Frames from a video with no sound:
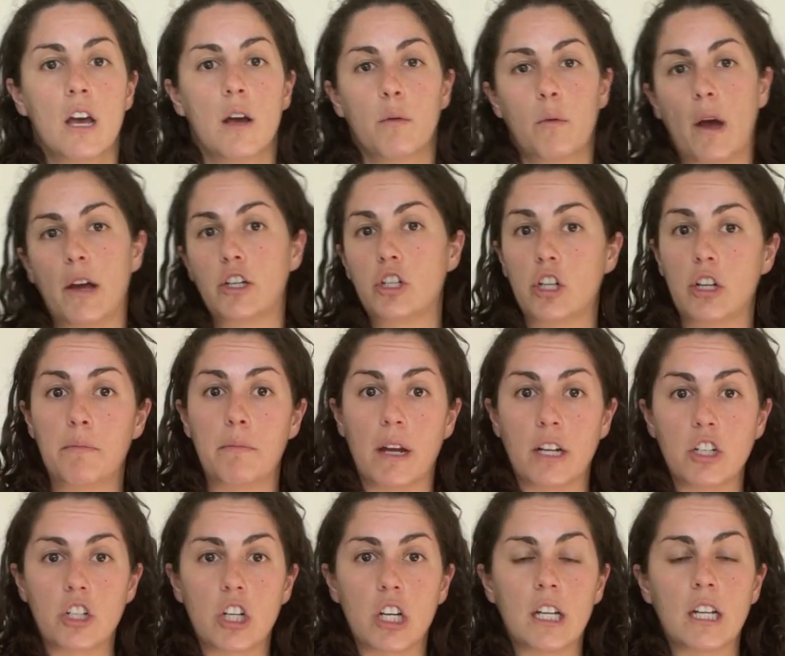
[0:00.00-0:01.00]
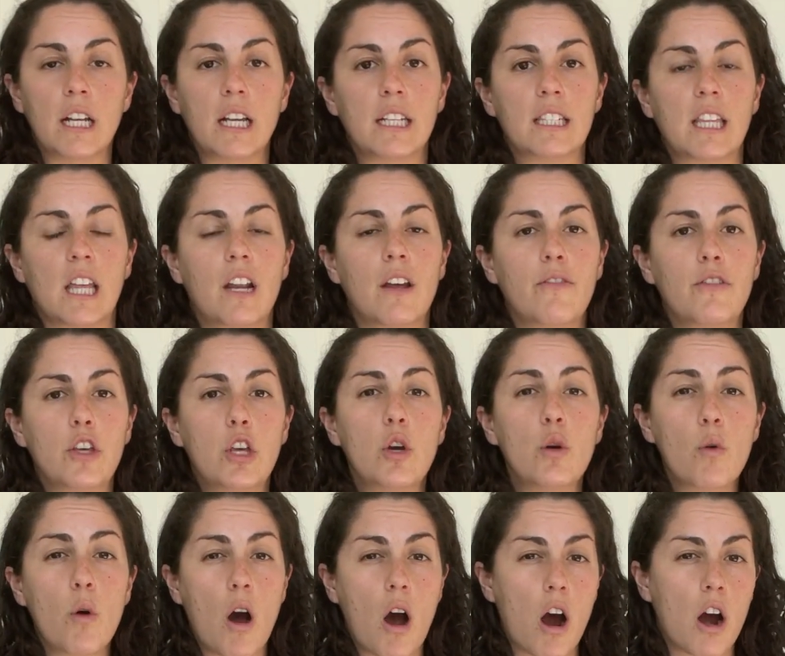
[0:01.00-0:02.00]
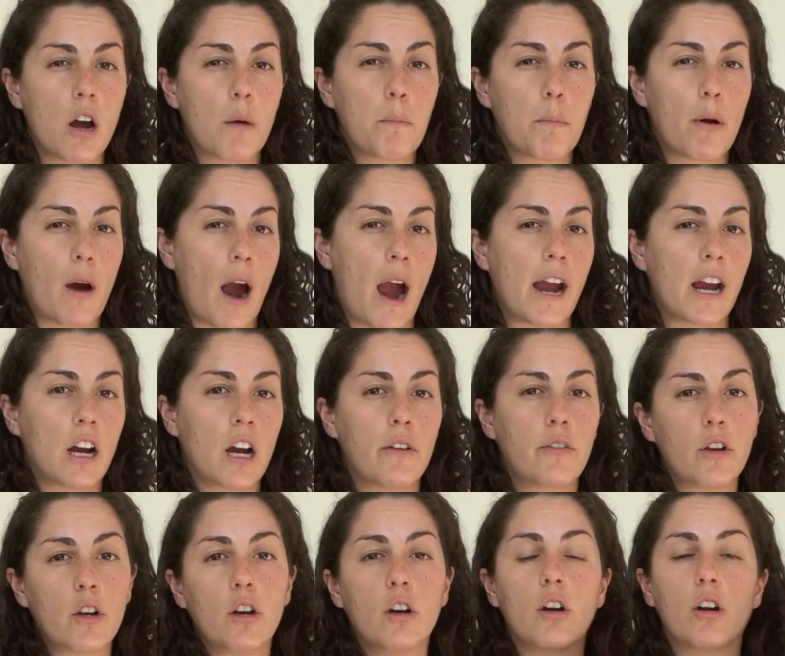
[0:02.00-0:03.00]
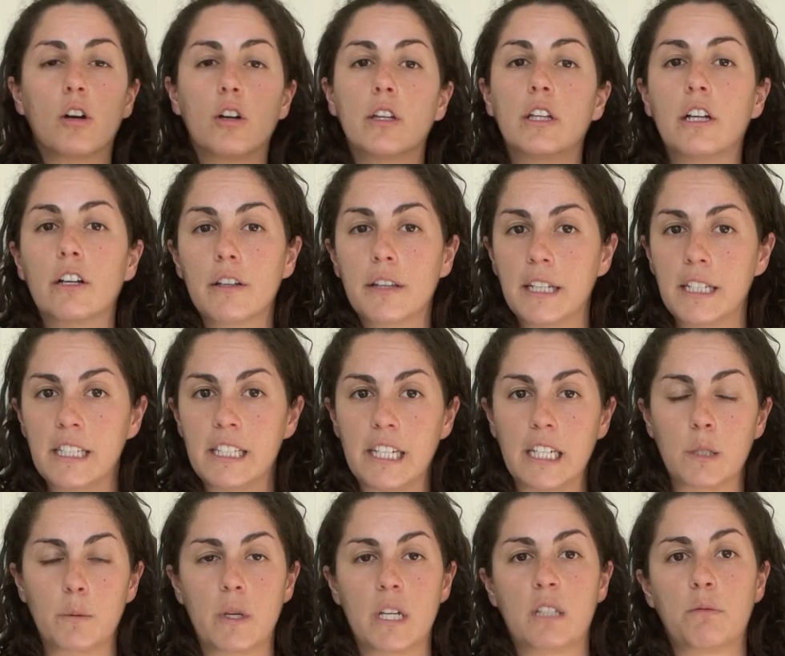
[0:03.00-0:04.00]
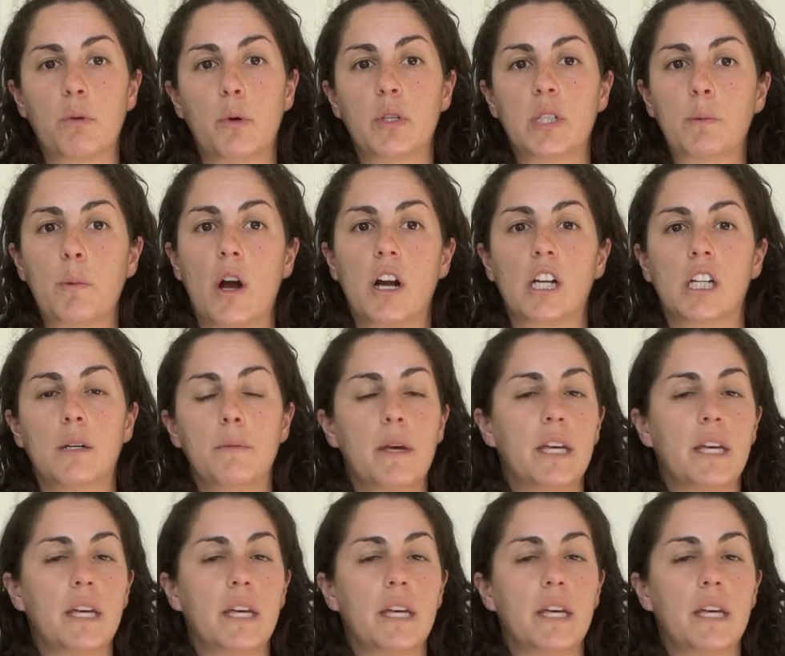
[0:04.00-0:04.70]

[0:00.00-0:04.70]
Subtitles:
what I should mention is that if you're earlier than 6 weeks postpartum,